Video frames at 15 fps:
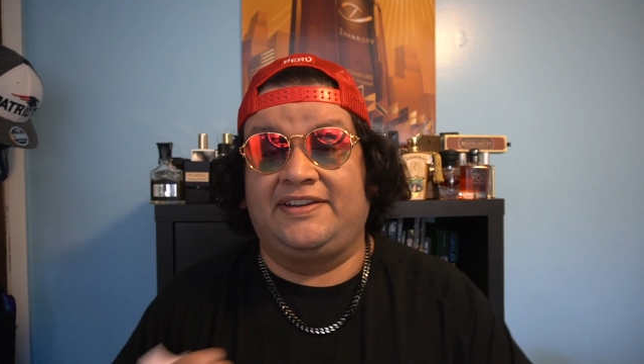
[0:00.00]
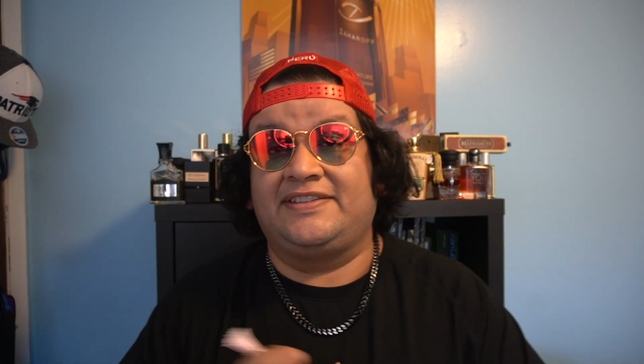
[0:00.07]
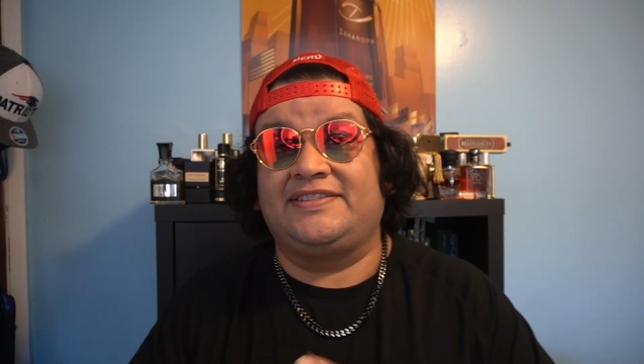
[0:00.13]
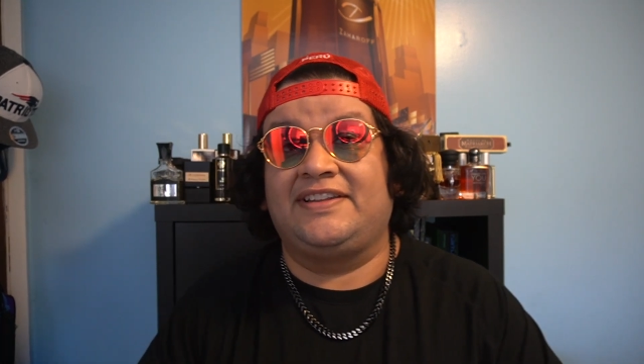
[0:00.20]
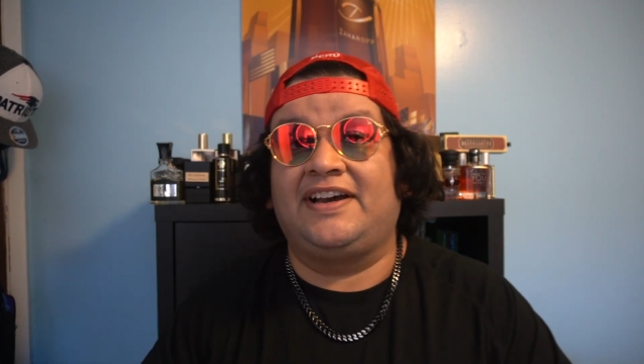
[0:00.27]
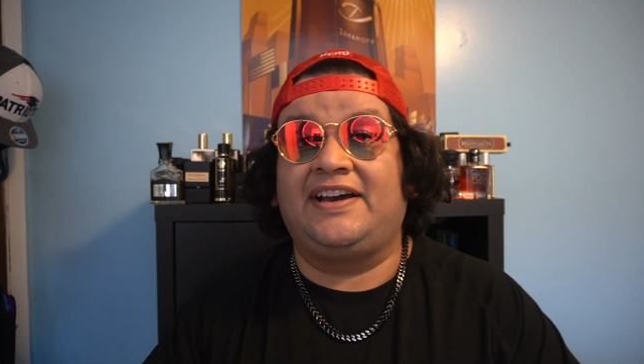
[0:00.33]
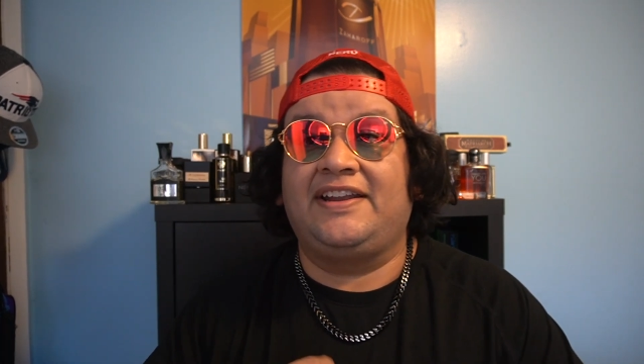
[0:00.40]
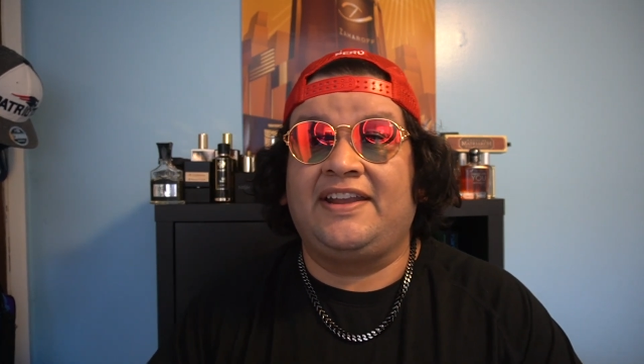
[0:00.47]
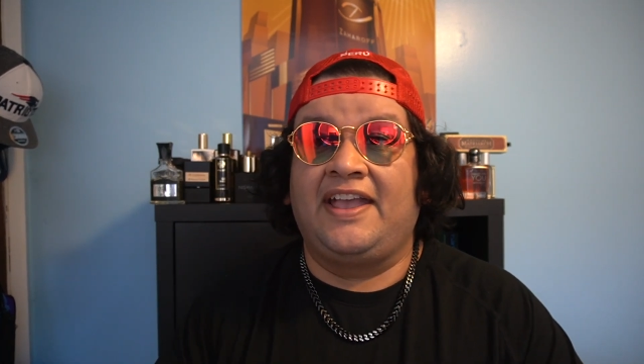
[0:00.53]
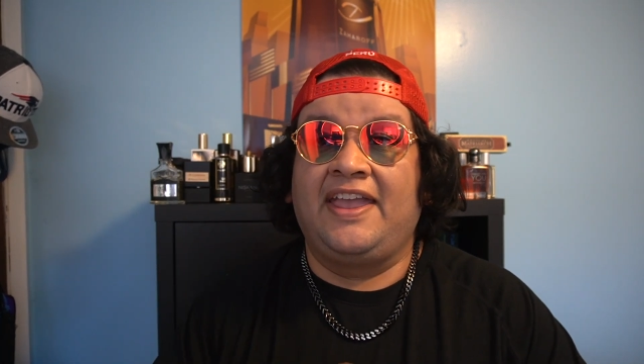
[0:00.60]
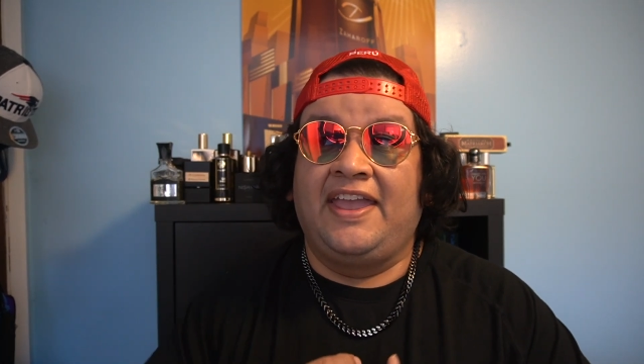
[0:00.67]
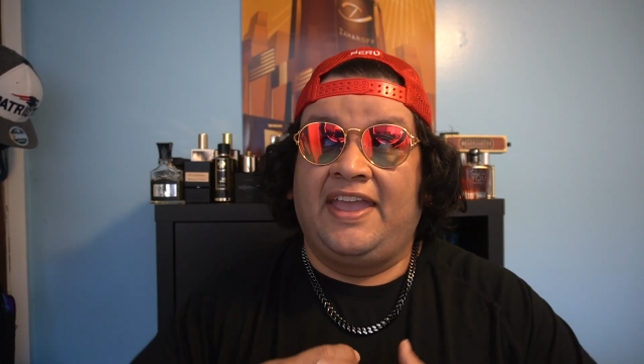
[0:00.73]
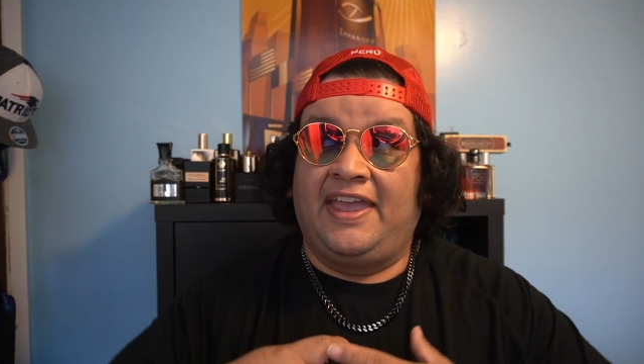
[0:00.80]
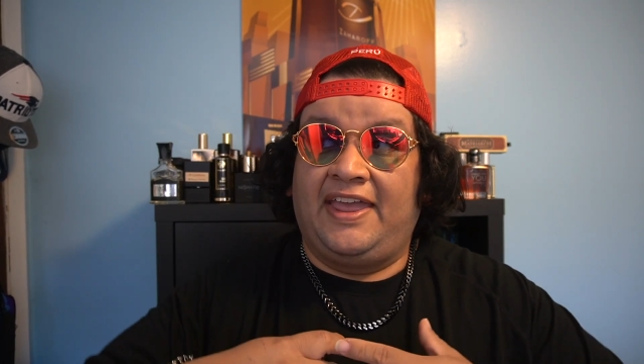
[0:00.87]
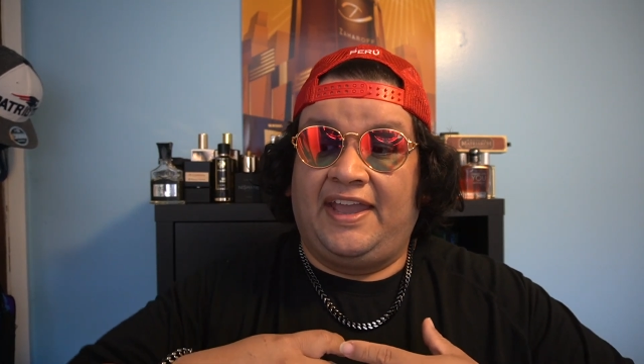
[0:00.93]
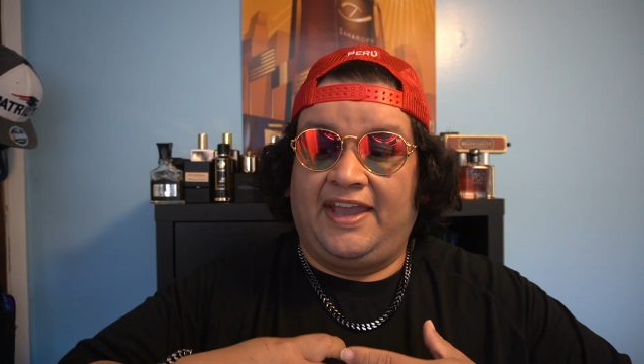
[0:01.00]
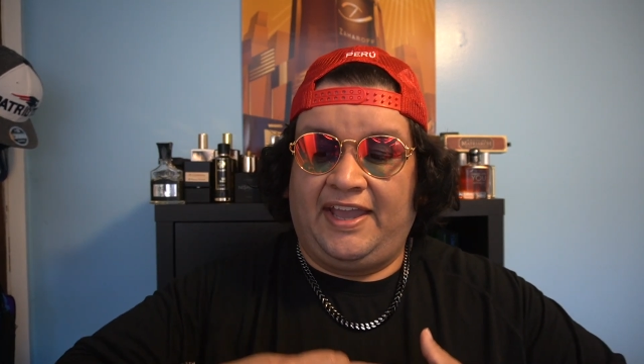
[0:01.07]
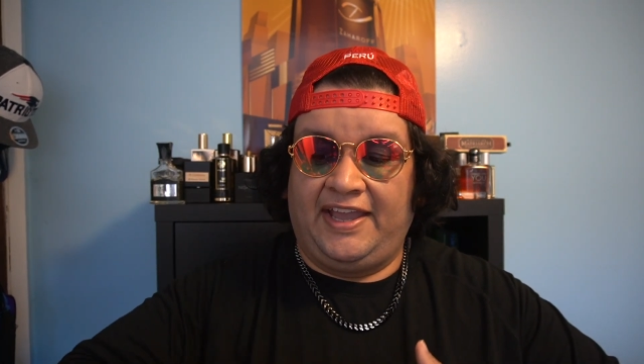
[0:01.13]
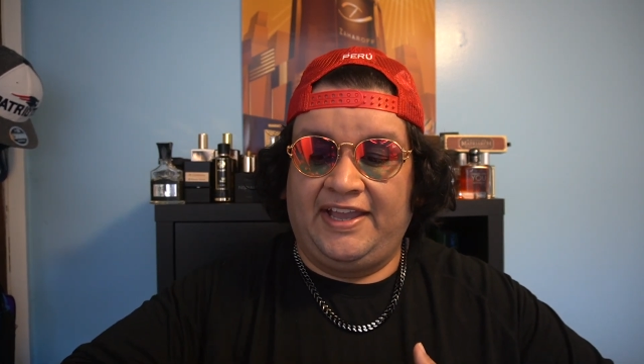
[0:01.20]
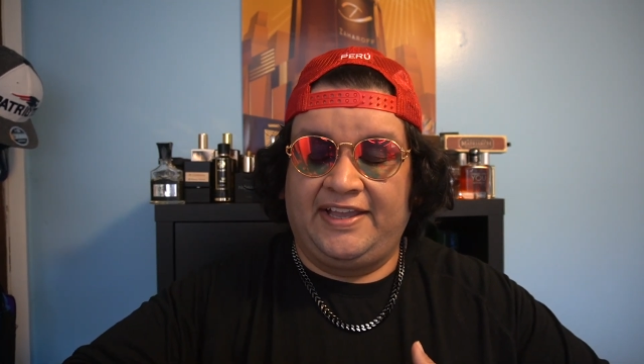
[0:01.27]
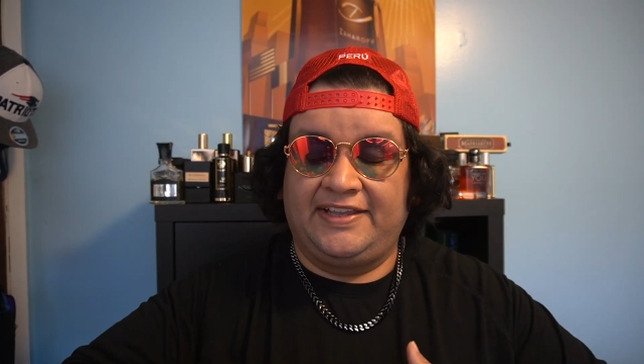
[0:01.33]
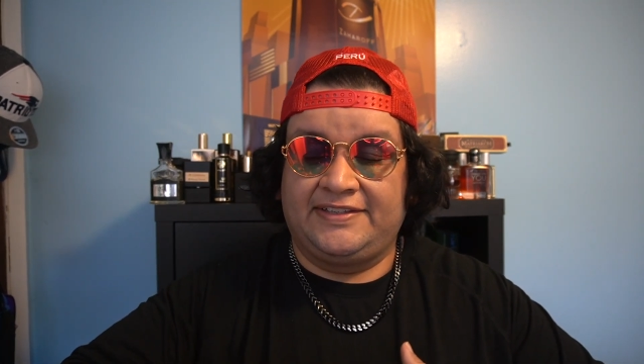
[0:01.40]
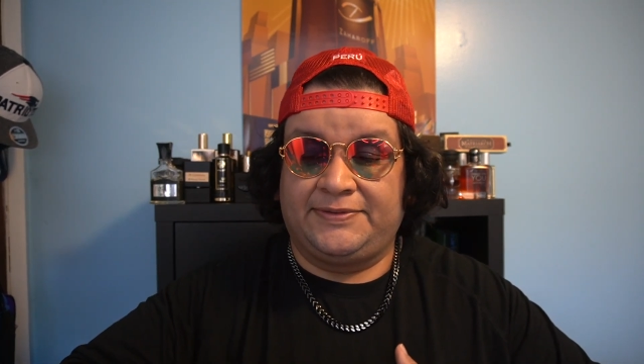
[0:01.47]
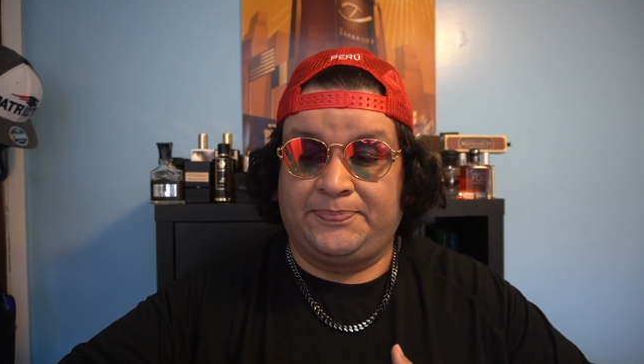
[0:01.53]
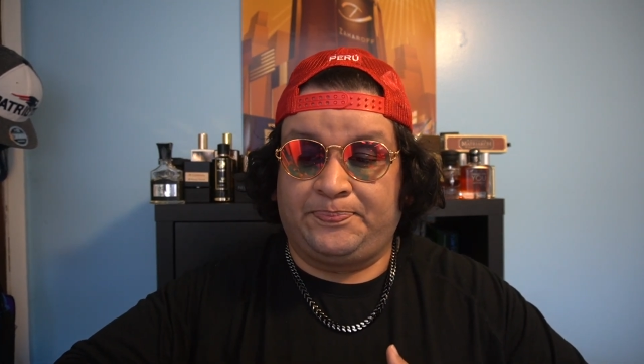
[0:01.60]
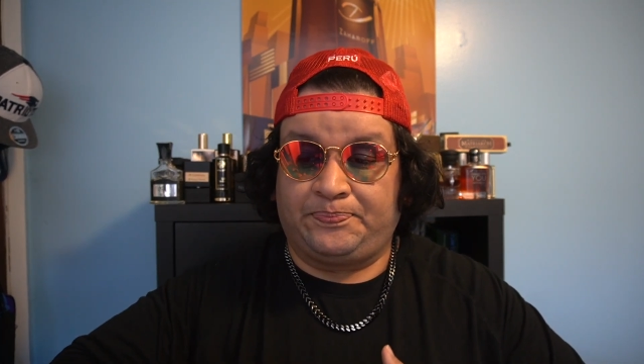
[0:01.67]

It's not as